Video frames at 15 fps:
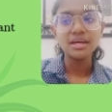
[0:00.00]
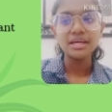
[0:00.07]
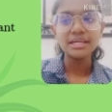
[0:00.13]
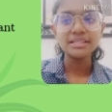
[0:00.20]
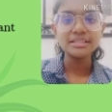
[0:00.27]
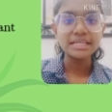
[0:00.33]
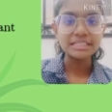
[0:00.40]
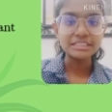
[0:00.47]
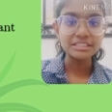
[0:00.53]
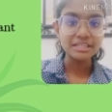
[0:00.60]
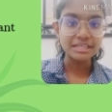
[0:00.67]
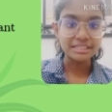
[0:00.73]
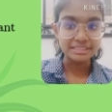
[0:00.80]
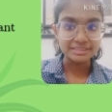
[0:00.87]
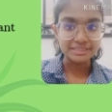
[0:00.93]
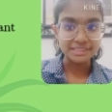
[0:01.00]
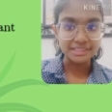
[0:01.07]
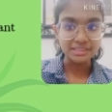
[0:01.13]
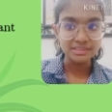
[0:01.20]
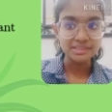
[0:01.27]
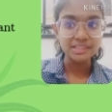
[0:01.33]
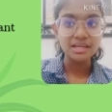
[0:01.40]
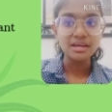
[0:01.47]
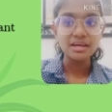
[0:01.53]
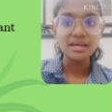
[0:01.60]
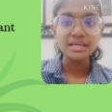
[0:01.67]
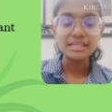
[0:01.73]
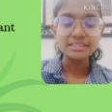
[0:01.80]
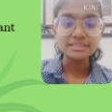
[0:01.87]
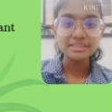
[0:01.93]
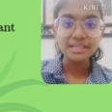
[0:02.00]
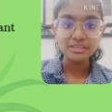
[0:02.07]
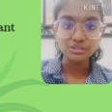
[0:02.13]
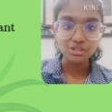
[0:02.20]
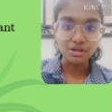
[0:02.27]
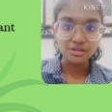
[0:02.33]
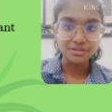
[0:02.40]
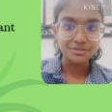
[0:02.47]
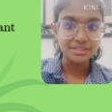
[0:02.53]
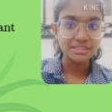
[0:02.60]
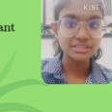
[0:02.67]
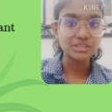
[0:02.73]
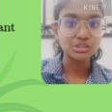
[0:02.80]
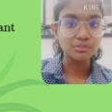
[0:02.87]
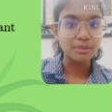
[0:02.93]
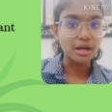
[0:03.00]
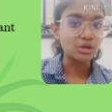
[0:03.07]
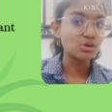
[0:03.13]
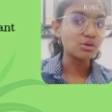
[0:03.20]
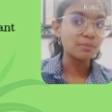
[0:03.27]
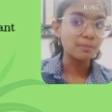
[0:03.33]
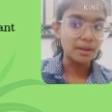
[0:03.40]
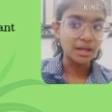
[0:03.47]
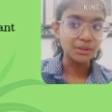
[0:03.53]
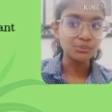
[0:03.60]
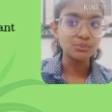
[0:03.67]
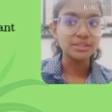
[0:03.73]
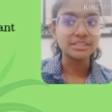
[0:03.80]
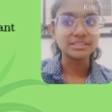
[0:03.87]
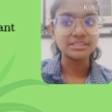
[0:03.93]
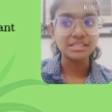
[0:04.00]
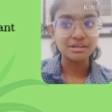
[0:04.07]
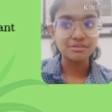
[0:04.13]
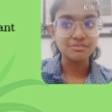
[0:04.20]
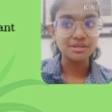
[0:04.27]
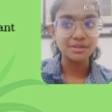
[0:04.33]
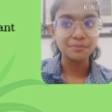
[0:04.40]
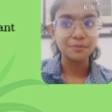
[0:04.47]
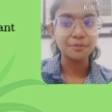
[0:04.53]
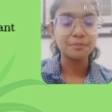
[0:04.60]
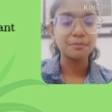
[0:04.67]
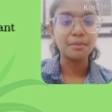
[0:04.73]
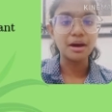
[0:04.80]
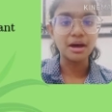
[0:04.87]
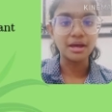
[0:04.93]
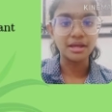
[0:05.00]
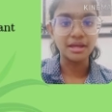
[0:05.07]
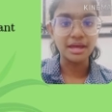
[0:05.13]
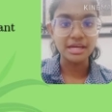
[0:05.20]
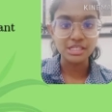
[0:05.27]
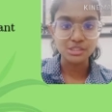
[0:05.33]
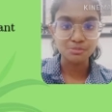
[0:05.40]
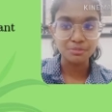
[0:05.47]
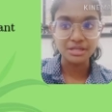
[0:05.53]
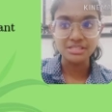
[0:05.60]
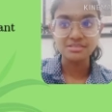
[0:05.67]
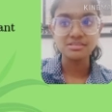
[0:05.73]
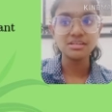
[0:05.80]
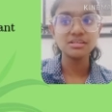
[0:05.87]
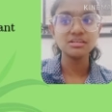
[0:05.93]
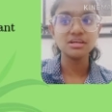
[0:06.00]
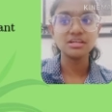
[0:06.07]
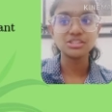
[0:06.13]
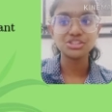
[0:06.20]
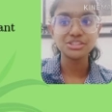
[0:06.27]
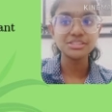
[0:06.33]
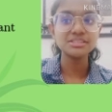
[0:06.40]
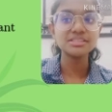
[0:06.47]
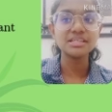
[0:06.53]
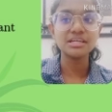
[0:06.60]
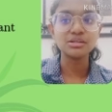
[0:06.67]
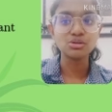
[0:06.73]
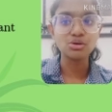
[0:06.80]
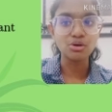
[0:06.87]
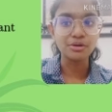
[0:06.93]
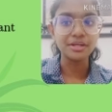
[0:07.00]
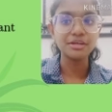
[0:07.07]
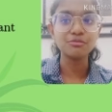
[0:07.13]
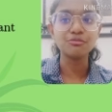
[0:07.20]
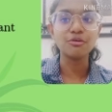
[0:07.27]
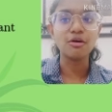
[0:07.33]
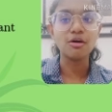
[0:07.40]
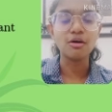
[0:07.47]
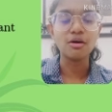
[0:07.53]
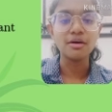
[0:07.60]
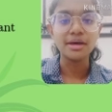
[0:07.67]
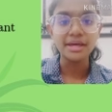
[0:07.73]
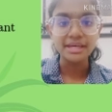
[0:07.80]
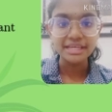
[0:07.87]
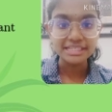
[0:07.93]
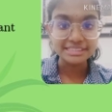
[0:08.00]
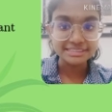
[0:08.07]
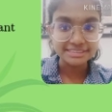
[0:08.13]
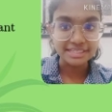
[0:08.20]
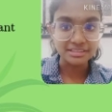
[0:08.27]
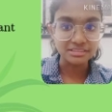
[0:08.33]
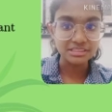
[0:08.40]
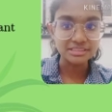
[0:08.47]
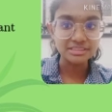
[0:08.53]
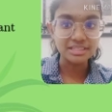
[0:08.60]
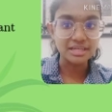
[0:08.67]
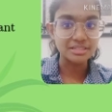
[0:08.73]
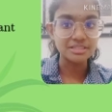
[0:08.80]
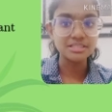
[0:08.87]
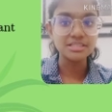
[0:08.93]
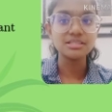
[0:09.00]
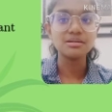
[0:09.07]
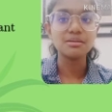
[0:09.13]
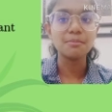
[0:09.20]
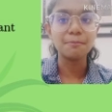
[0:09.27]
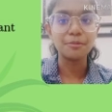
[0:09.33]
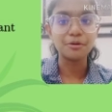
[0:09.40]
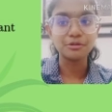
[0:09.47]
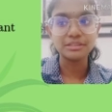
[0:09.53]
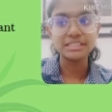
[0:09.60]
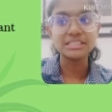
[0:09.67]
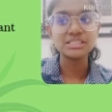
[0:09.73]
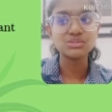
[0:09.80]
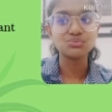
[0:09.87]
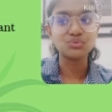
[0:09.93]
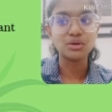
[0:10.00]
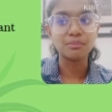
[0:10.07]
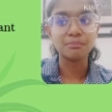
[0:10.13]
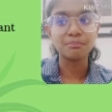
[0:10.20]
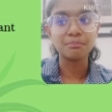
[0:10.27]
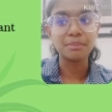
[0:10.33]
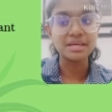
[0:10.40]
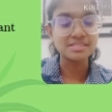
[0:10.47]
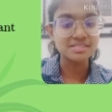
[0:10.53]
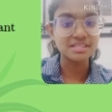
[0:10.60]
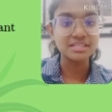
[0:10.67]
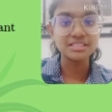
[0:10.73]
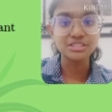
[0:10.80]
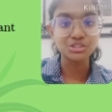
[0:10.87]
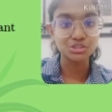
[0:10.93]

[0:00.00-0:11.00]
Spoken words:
In 1986, insect tolerance tobacco plant was developed by expressing genes encoding for insecticidal proteins from Bacillus